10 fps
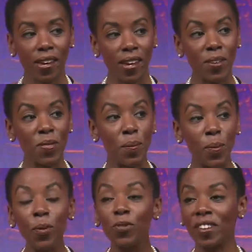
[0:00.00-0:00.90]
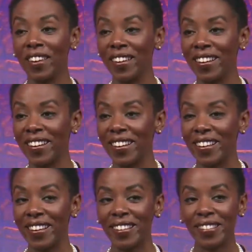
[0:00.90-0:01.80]
In the movie,
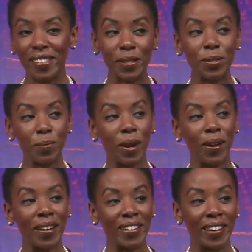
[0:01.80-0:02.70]
Sister Mary